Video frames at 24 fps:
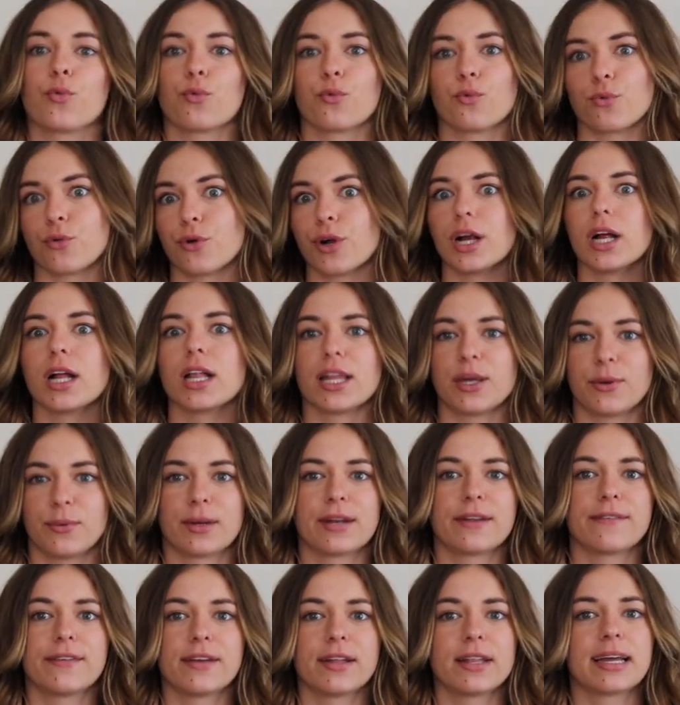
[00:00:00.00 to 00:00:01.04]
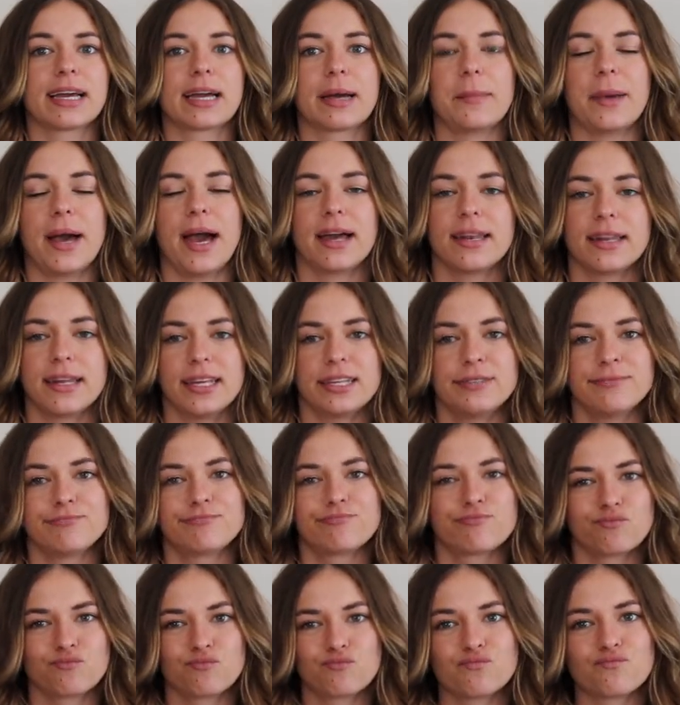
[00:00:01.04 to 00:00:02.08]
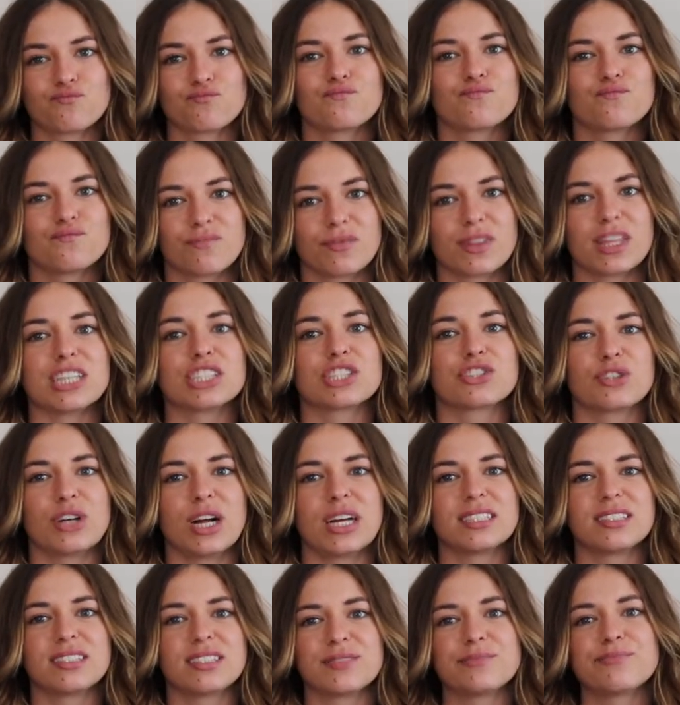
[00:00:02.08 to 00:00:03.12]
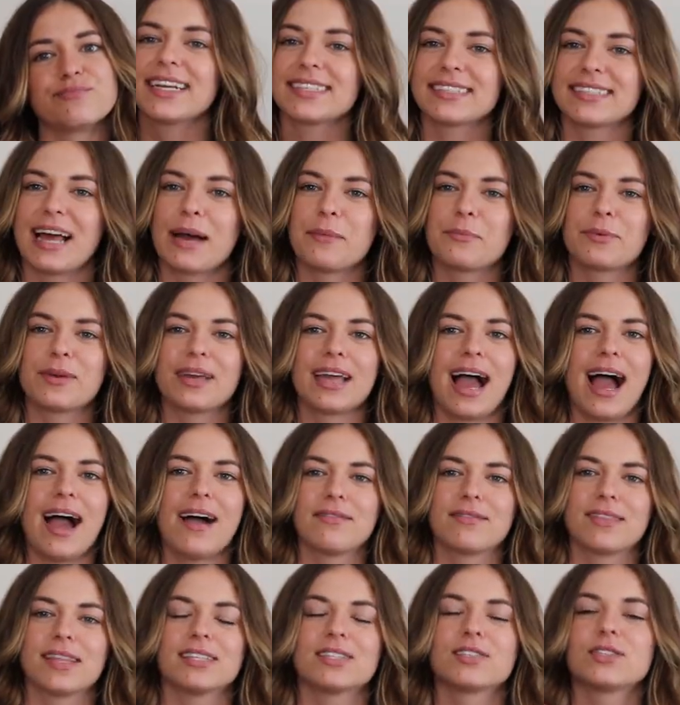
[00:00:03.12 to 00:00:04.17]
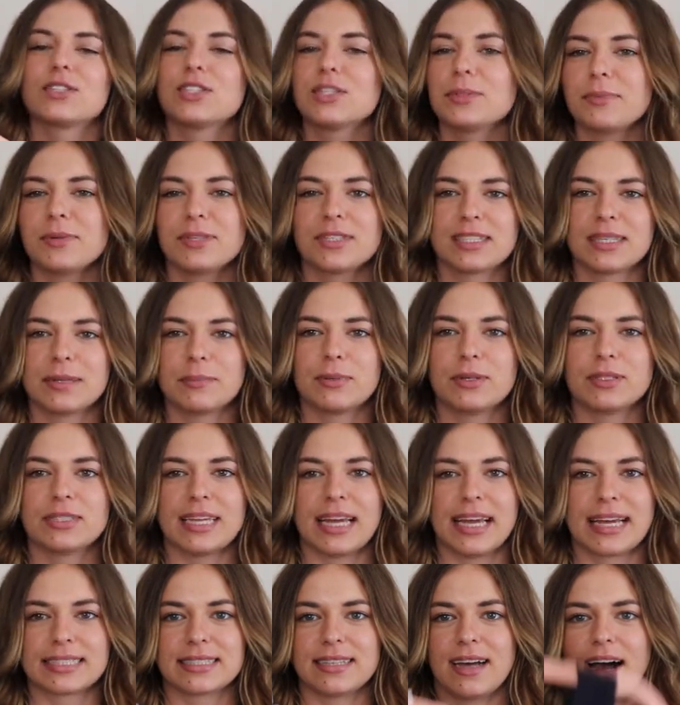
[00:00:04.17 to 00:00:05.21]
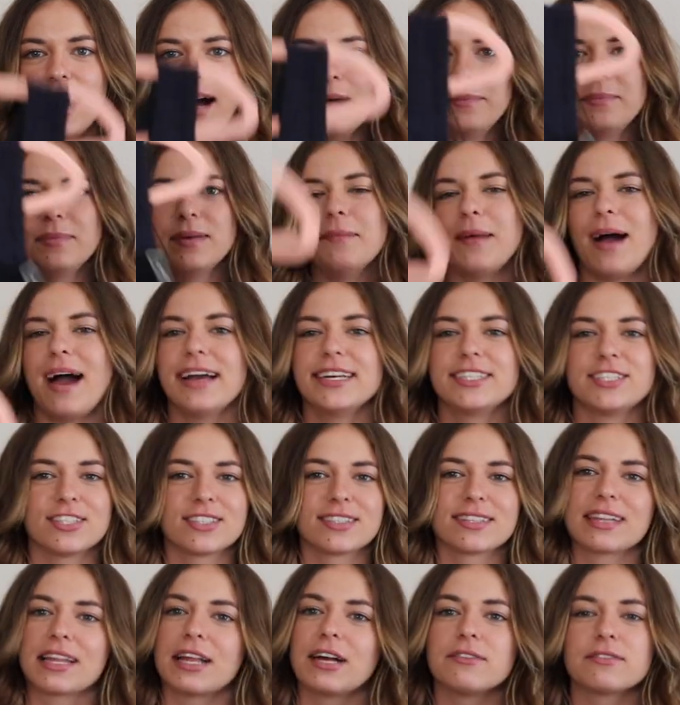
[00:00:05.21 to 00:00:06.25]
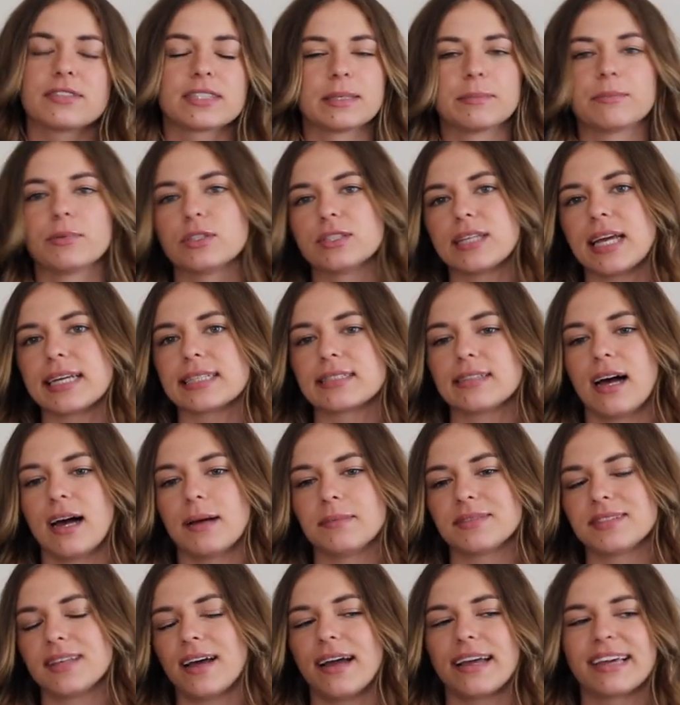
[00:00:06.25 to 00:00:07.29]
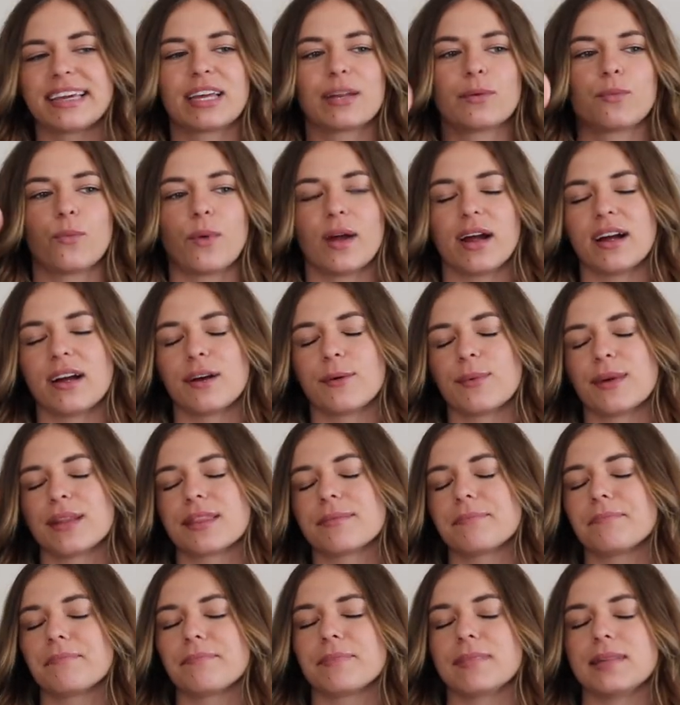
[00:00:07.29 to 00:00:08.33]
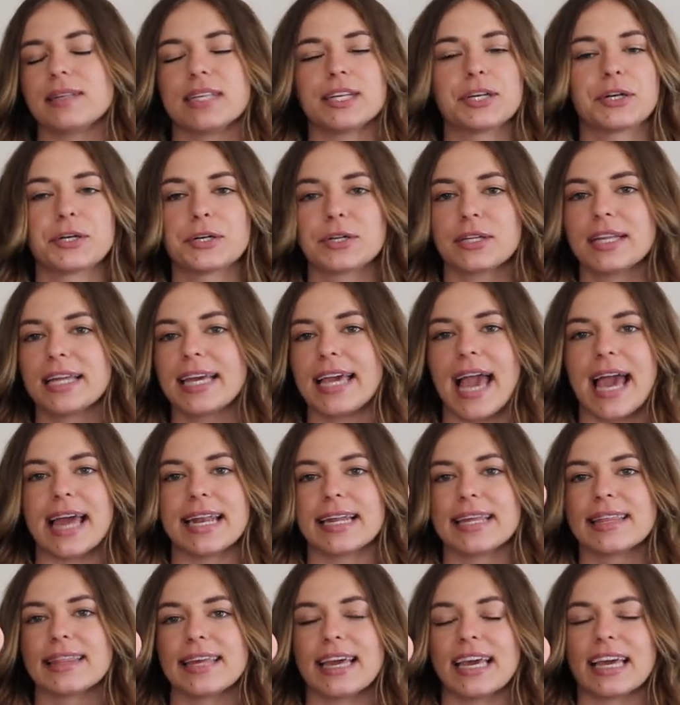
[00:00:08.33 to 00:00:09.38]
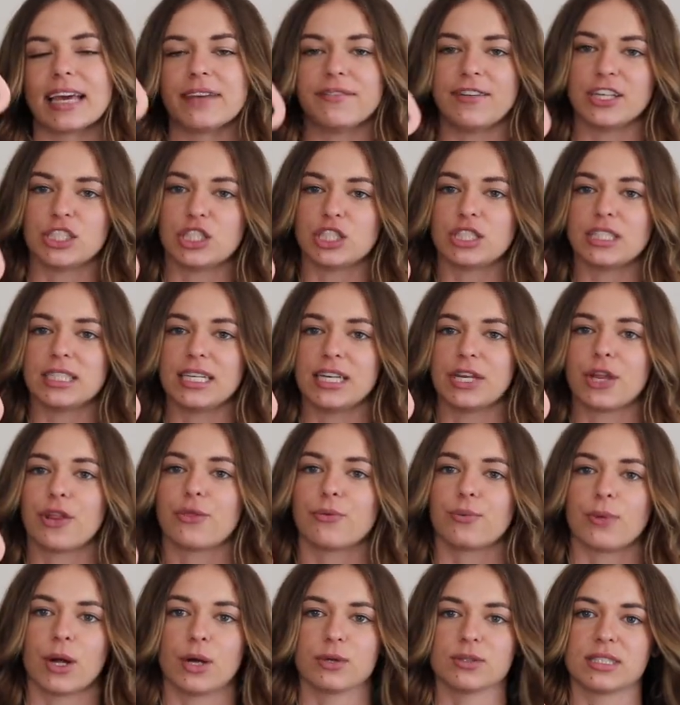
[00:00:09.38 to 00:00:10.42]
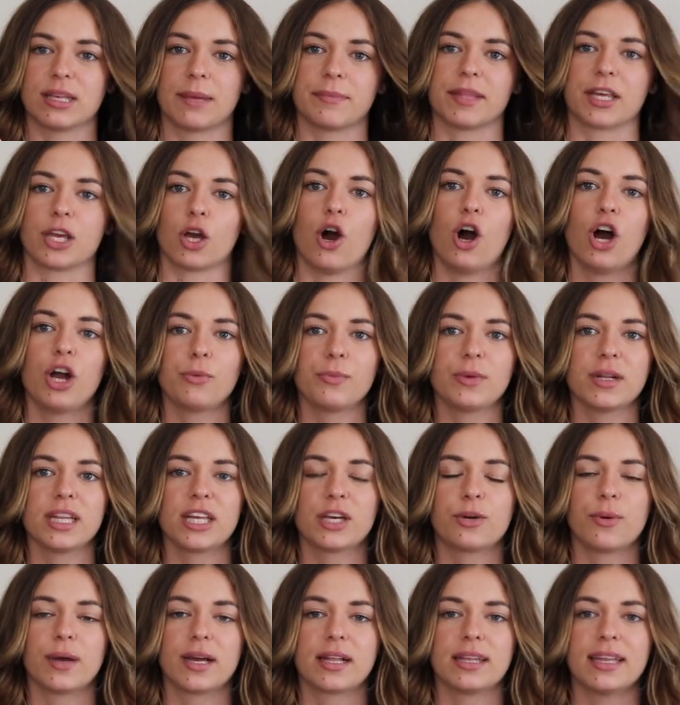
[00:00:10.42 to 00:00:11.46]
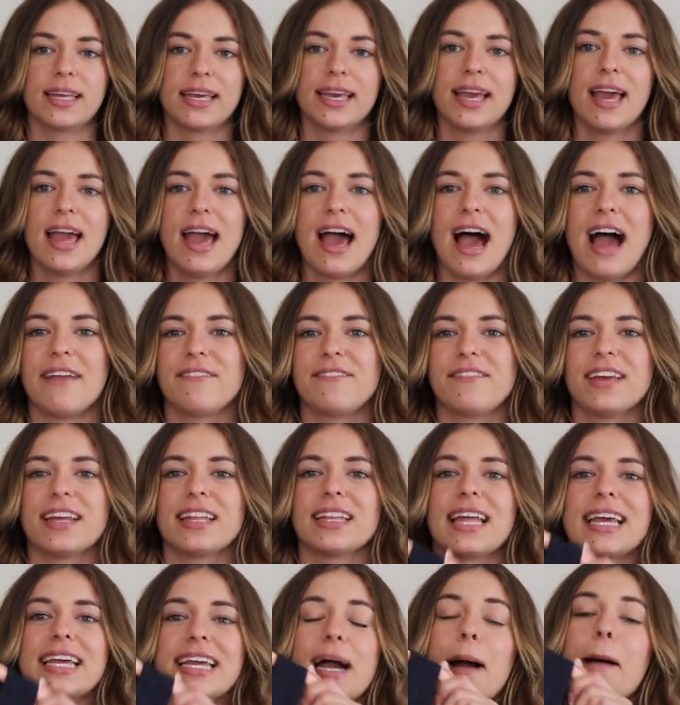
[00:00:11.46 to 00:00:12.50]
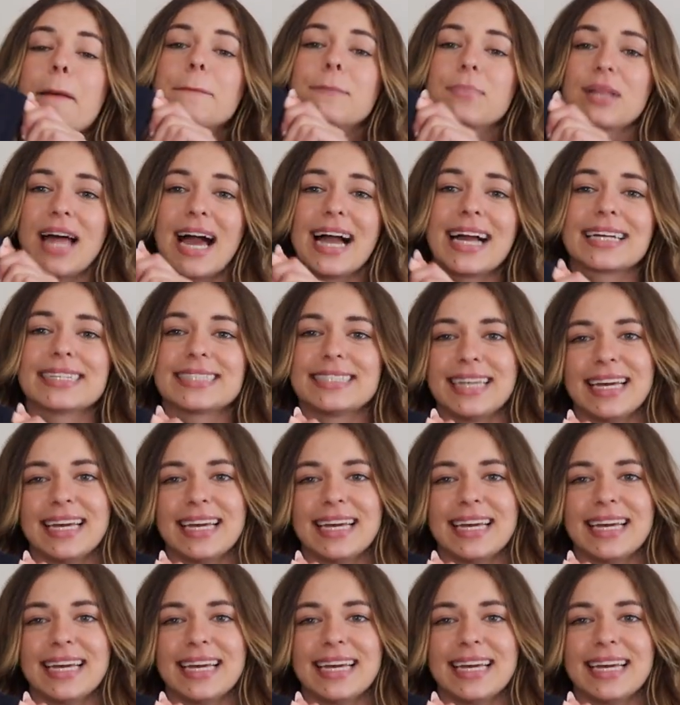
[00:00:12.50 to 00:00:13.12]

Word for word: really wanna feel like a baddie, this dress. Next up, we have this super simple tank top. Um, I just love simple tank tops that I can wear with literally anything. If I just need to throw something on really quickly, I feel like black